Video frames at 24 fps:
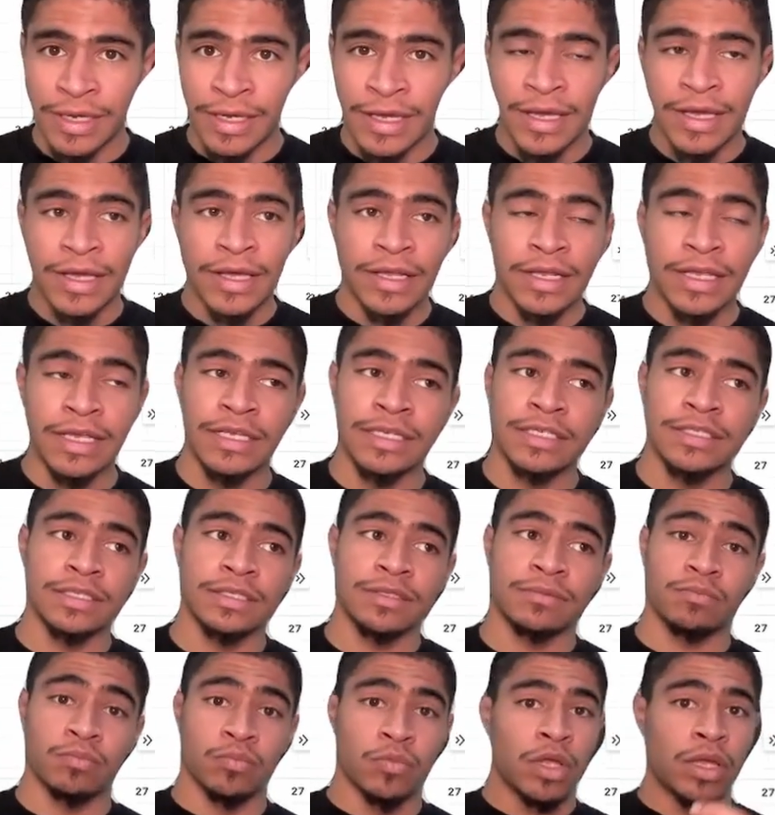He's
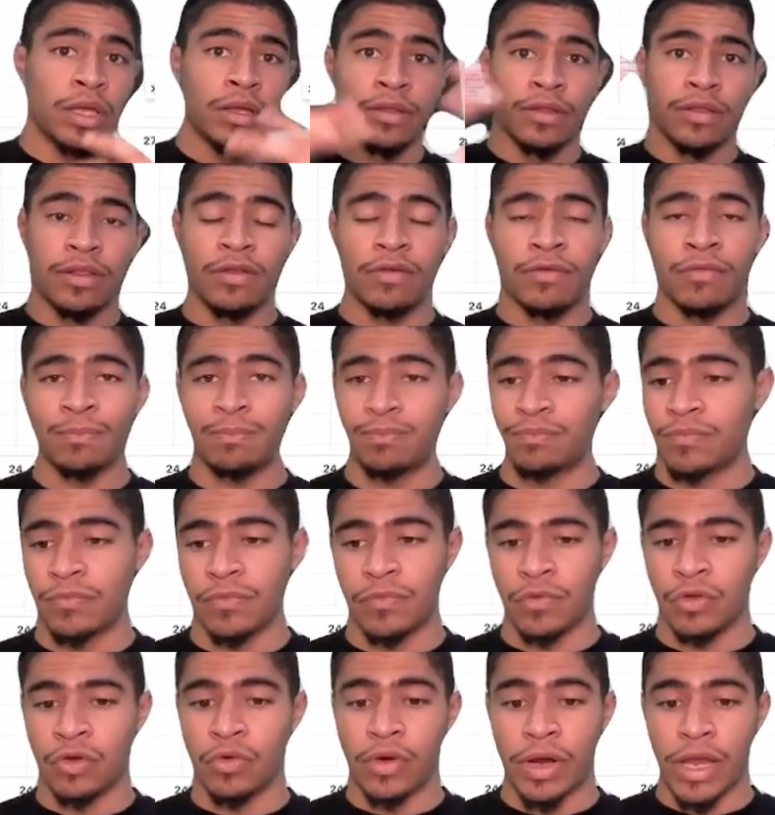the
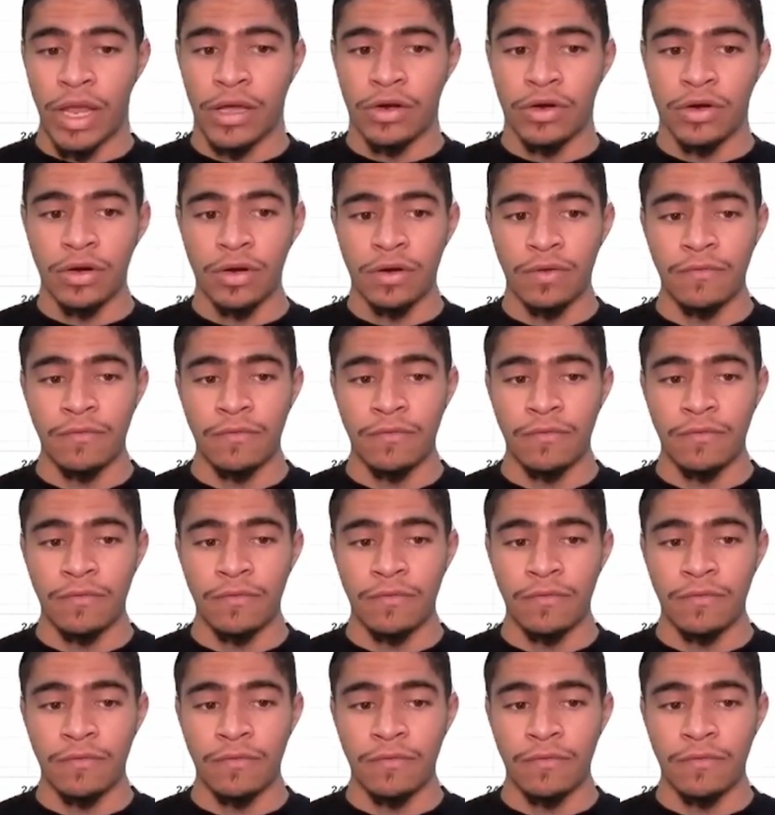creator